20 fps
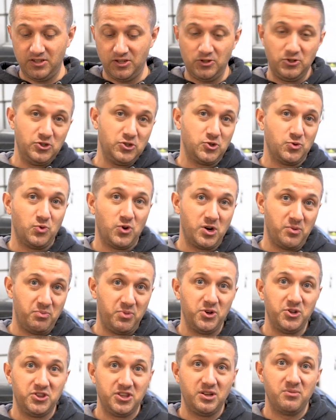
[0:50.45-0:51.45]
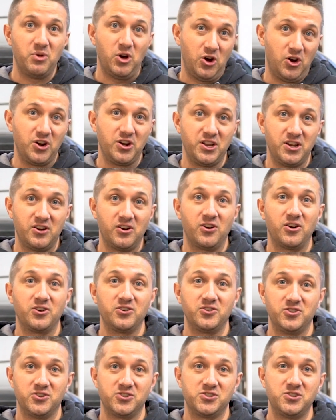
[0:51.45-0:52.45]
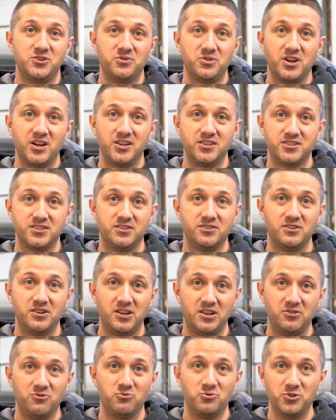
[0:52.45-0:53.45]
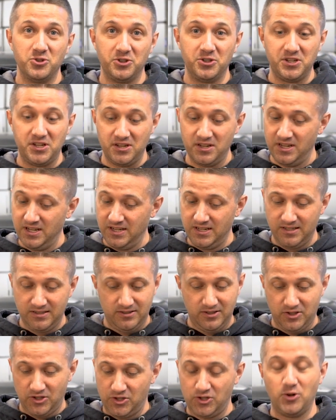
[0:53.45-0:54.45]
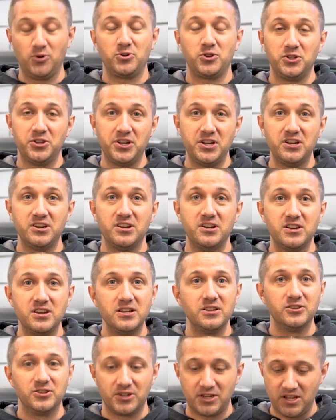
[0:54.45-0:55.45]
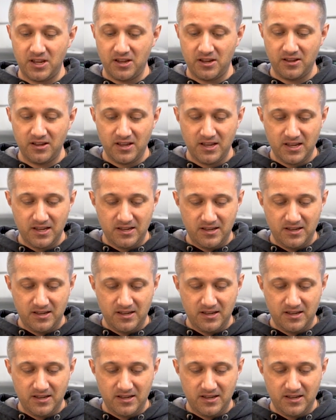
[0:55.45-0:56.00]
you just want to put them on a car. They're so nice and, and really just so clean and neat looking.